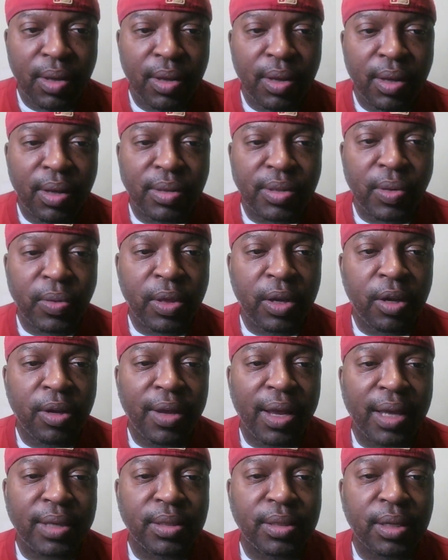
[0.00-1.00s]
So then I'll
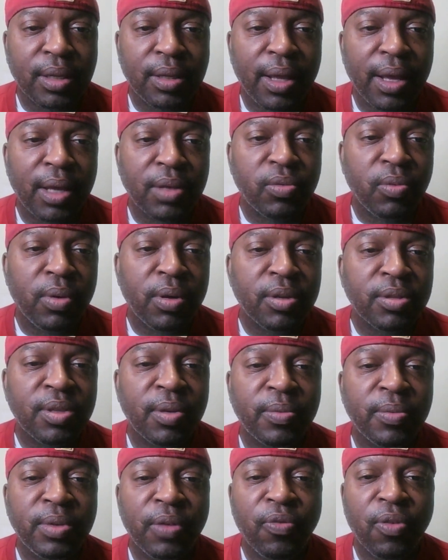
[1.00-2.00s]
ask the class, what are some
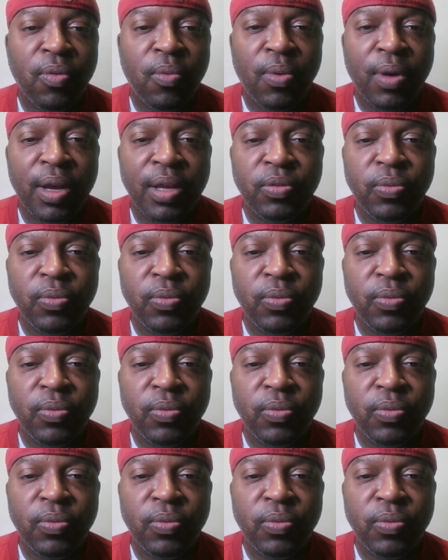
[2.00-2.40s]
different ways